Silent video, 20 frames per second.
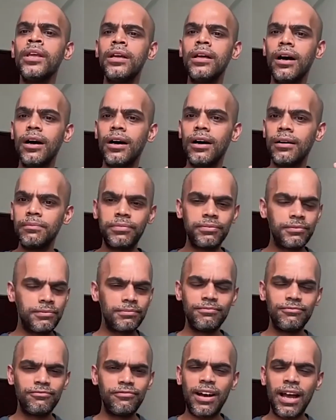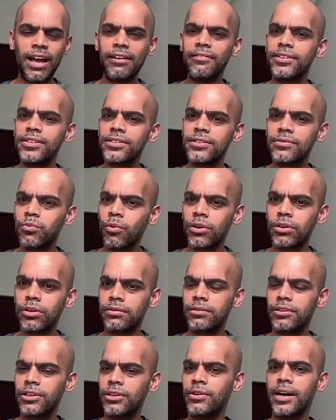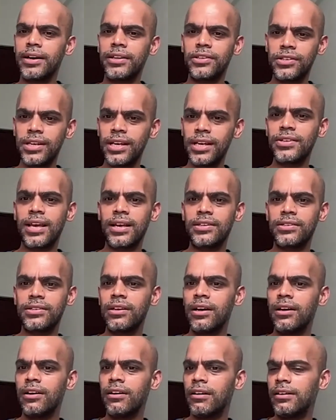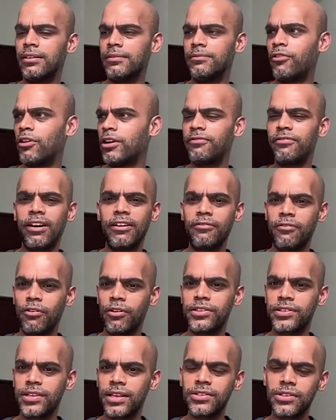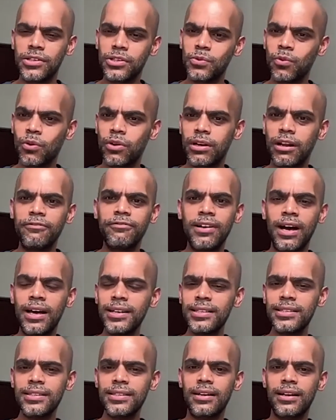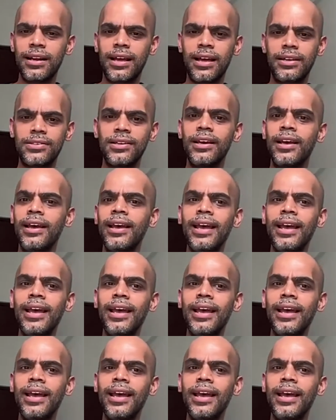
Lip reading: 5 is what the United States has. 45, 46 is what Afghanistan has.